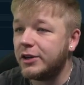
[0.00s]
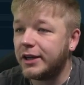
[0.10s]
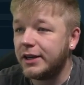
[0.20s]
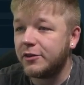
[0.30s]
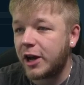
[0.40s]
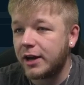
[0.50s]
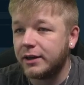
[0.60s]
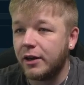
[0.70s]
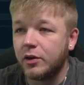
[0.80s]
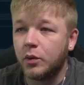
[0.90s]
you can even add
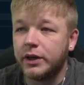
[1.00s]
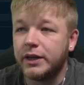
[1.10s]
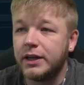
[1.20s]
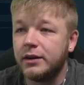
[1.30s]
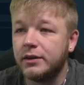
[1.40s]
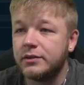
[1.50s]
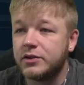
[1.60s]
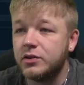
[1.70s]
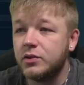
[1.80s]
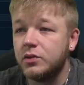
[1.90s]
another one in here
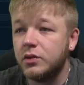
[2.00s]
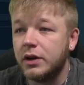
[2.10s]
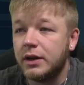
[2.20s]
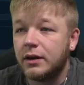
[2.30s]
to...